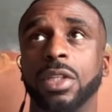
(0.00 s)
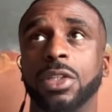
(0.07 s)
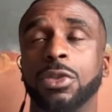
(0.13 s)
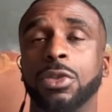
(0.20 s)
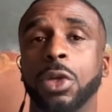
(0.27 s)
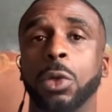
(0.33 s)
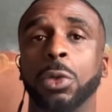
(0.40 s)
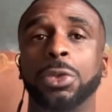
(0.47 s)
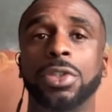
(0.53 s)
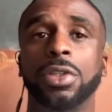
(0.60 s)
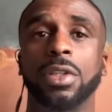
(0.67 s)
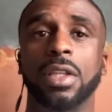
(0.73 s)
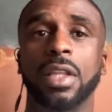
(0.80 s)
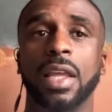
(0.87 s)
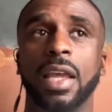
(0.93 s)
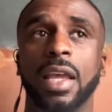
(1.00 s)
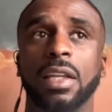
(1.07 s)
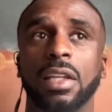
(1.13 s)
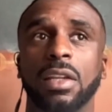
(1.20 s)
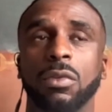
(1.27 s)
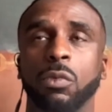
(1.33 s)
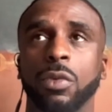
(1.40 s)
notion that,
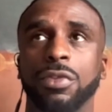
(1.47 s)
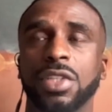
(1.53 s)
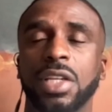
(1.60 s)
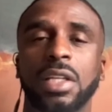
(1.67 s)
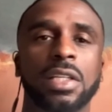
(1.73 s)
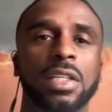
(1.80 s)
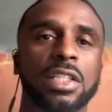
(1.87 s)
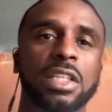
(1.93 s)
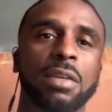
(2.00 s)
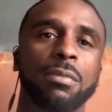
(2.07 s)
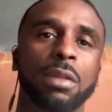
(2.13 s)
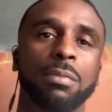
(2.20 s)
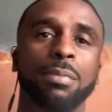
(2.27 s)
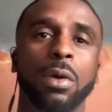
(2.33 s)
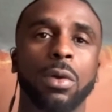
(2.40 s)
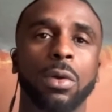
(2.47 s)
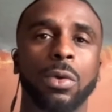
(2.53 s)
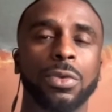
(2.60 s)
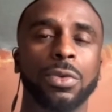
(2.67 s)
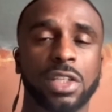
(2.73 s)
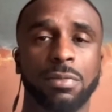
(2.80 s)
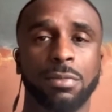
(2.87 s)
you know, we've seen it in some of the
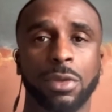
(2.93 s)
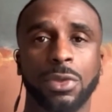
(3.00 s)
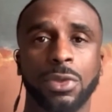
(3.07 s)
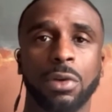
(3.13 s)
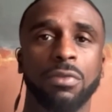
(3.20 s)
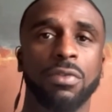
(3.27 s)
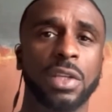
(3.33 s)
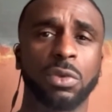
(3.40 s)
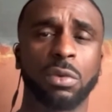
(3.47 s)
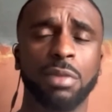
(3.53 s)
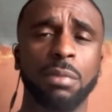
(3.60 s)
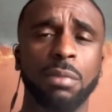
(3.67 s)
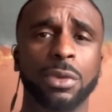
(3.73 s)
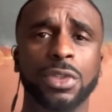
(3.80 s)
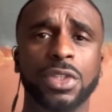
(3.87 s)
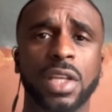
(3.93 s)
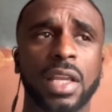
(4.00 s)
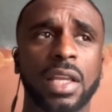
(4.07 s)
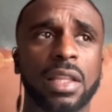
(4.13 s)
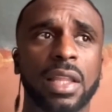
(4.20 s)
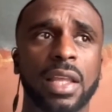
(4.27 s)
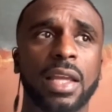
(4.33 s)
polls and some of the surveys where people are
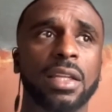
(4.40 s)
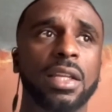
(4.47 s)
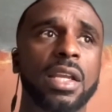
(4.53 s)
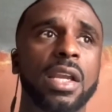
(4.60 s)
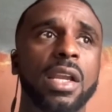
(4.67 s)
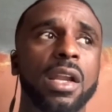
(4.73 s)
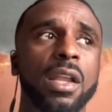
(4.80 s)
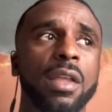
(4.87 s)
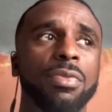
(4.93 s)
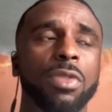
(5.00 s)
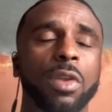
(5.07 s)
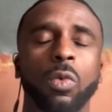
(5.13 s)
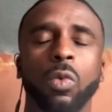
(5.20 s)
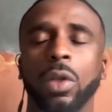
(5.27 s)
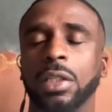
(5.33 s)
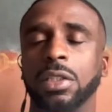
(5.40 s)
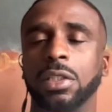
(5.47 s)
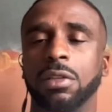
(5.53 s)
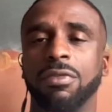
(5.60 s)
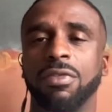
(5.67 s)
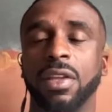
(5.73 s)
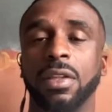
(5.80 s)
saying that they're willing to
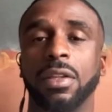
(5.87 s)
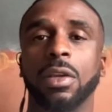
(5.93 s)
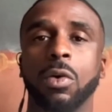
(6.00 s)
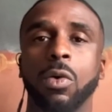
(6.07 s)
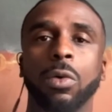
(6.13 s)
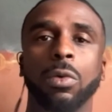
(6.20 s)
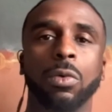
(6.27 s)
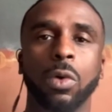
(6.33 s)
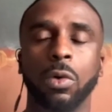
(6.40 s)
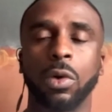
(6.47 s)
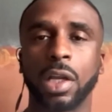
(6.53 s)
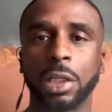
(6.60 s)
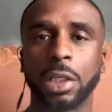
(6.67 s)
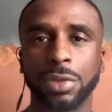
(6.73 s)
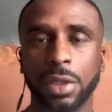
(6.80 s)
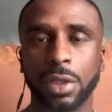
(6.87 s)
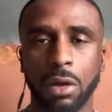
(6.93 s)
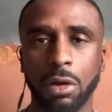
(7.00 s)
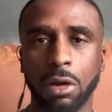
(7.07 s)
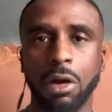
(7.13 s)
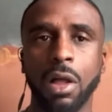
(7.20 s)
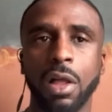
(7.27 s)
defend the quote unquote country at all
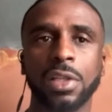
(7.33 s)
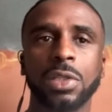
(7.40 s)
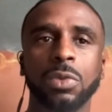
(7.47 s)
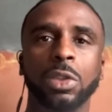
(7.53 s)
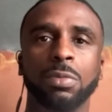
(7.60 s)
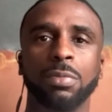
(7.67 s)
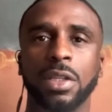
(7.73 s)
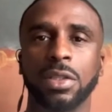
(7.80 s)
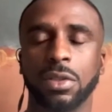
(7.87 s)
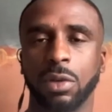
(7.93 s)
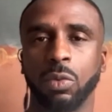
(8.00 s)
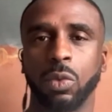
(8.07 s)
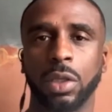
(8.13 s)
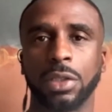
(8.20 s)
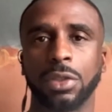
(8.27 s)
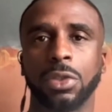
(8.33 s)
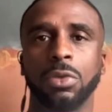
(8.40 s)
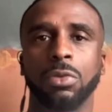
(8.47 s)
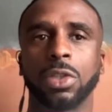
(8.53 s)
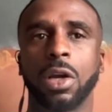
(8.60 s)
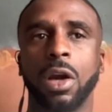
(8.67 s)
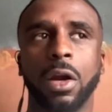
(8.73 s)
costs, which means that they're willing to
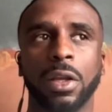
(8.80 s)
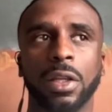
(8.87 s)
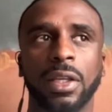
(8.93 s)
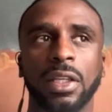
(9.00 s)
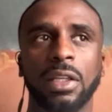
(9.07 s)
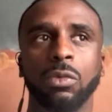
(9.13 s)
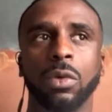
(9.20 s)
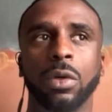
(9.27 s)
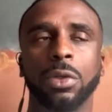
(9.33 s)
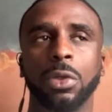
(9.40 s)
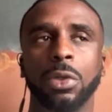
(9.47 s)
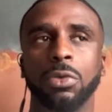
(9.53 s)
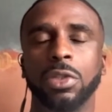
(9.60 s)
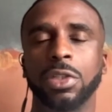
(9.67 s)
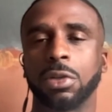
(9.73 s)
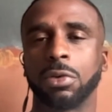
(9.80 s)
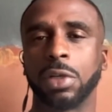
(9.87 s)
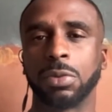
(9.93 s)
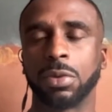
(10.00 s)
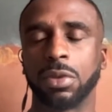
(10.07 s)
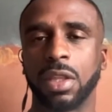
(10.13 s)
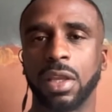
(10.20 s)
target anyone who
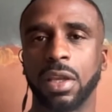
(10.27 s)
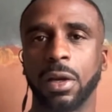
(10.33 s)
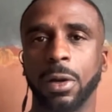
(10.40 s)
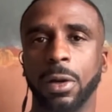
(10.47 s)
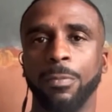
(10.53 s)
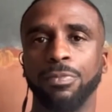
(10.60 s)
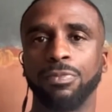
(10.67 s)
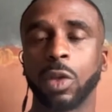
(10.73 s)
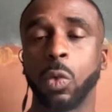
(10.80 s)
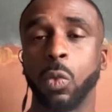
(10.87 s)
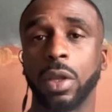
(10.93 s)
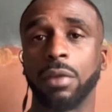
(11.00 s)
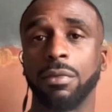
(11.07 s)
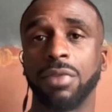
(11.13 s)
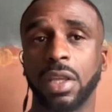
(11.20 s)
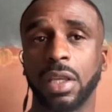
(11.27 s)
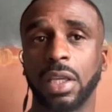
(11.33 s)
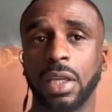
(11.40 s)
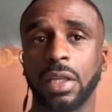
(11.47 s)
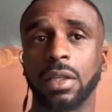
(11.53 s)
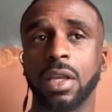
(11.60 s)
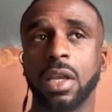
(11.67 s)
disagrees with their way of
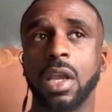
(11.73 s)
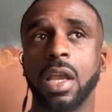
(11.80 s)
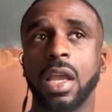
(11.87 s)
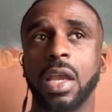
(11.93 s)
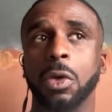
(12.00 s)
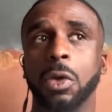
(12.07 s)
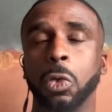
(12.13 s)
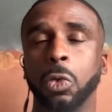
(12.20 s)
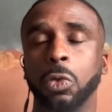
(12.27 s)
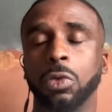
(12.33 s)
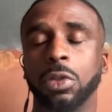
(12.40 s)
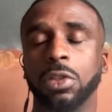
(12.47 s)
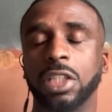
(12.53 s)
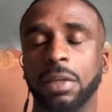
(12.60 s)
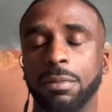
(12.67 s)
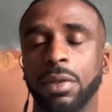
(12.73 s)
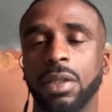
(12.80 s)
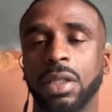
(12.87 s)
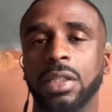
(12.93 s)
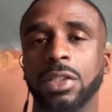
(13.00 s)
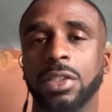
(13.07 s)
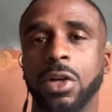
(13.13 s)
thinking. You know, who
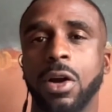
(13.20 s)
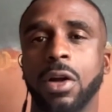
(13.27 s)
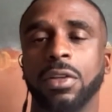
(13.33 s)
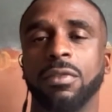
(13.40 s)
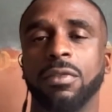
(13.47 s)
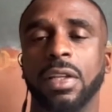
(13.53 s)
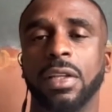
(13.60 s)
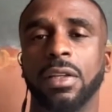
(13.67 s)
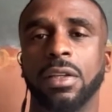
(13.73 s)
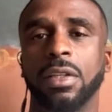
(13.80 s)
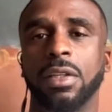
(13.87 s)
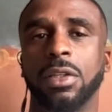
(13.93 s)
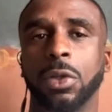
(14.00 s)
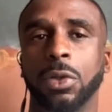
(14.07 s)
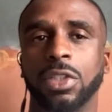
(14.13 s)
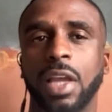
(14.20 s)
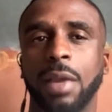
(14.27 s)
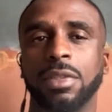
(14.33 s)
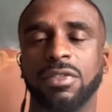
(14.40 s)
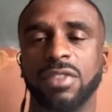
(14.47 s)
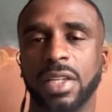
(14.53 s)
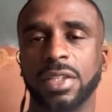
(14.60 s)
typically is targeted in those
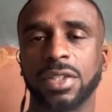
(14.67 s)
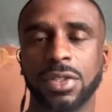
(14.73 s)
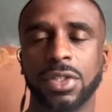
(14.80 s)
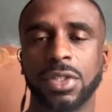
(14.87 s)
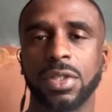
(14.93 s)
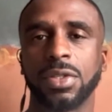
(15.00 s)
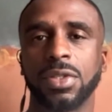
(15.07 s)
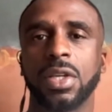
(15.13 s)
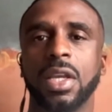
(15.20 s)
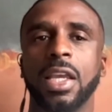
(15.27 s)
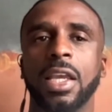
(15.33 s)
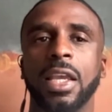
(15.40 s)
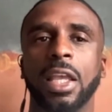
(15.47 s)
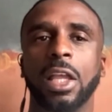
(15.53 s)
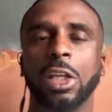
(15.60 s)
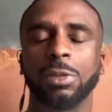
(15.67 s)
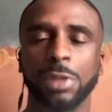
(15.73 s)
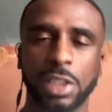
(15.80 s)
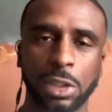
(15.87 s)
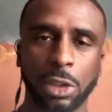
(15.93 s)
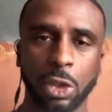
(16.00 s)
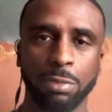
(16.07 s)
types of instances:
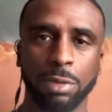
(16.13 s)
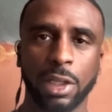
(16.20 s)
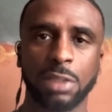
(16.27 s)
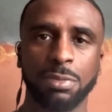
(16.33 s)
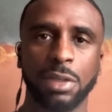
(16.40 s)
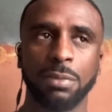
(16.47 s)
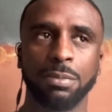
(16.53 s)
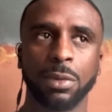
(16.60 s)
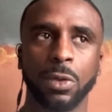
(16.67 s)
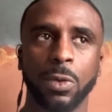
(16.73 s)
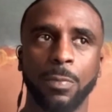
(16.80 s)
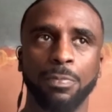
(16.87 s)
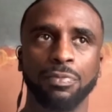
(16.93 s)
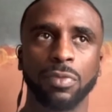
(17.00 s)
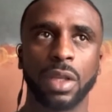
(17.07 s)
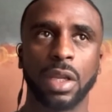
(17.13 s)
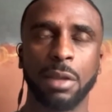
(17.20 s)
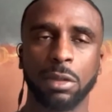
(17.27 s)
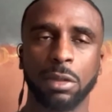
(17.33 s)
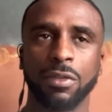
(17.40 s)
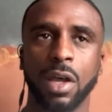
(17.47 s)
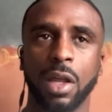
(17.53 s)
LGBTQ plus people,
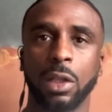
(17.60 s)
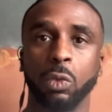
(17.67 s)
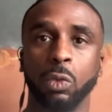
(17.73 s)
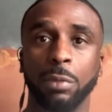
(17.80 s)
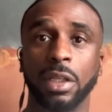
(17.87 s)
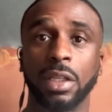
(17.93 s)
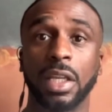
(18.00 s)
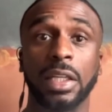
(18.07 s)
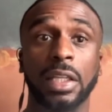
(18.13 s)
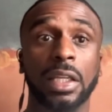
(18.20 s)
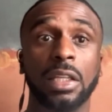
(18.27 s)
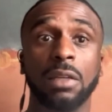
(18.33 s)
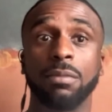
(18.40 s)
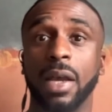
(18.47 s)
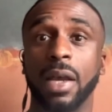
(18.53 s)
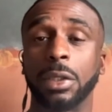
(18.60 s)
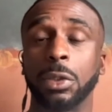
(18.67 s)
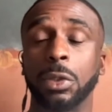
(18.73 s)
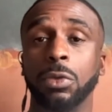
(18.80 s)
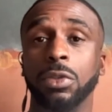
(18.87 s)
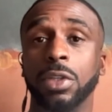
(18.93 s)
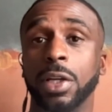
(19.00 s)
people of color, women, and anybody
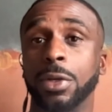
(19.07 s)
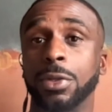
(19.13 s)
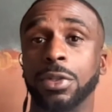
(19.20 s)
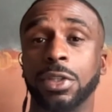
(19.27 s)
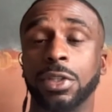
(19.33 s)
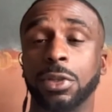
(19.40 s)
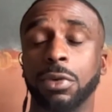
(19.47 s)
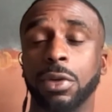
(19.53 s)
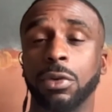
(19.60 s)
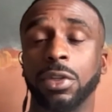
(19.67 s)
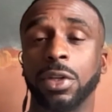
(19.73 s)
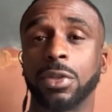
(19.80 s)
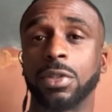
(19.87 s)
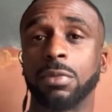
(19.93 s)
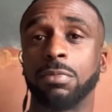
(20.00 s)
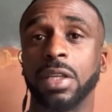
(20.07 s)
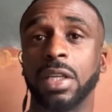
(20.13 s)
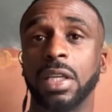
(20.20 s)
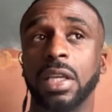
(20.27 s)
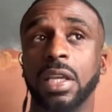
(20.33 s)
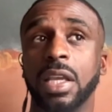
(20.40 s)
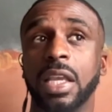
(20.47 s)
who dares to disagree or dares to
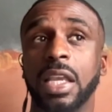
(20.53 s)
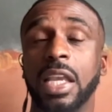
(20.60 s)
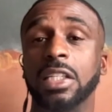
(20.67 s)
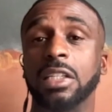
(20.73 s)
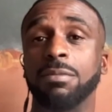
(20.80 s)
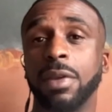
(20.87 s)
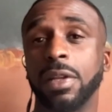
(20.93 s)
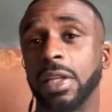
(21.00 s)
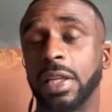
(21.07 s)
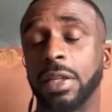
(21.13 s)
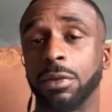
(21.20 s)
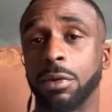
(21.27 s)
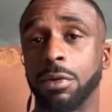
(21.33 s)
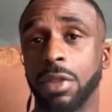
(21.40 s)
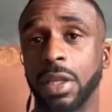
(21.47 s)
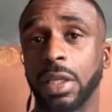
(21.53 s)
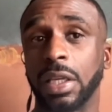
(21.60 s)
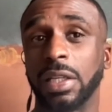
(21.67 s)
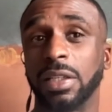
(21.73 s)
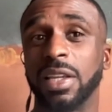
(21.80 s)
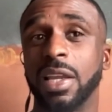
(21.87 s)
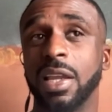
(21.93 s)
be independent in their
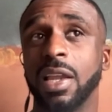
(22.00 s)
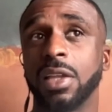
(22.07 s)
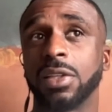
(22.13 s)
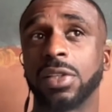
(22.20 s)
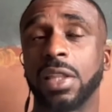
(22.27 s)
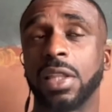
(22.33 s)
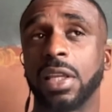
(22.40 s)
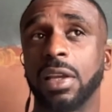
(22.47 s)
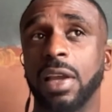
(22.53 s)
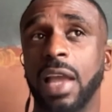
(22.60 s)
thinking. So I think it